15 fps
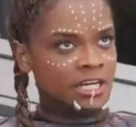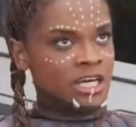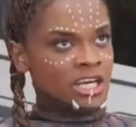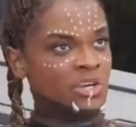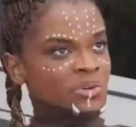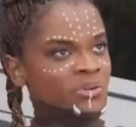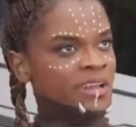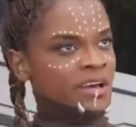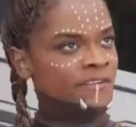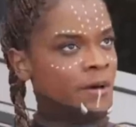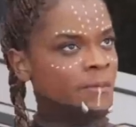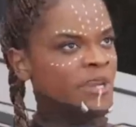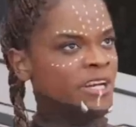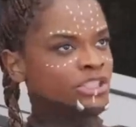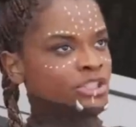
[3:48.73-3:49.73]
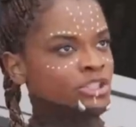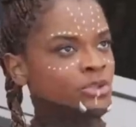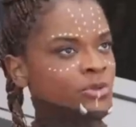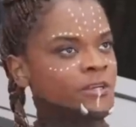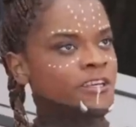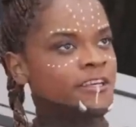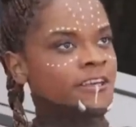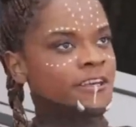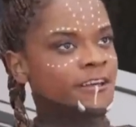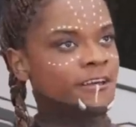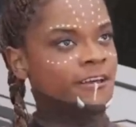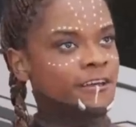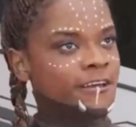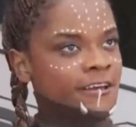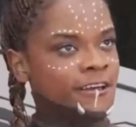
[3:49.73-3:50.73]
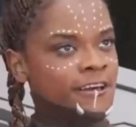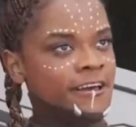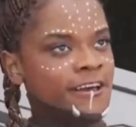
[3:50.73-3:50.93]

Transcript: have nothing to do with their father's demise.